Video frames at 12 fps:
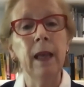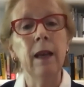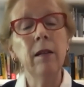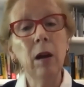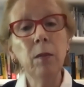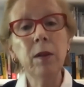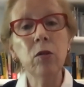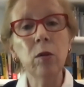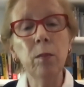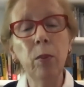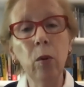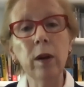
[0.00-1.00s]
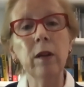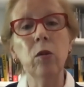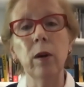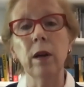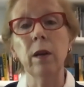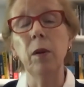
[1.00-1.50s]
Endowments are important to
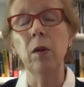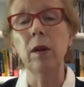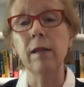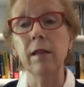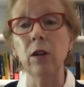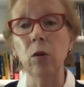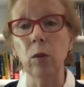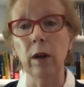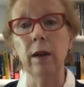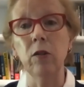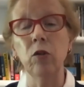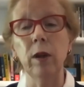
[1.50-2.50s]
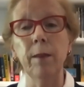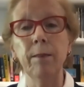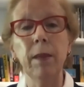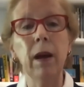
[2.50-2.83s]
our communities and to our country.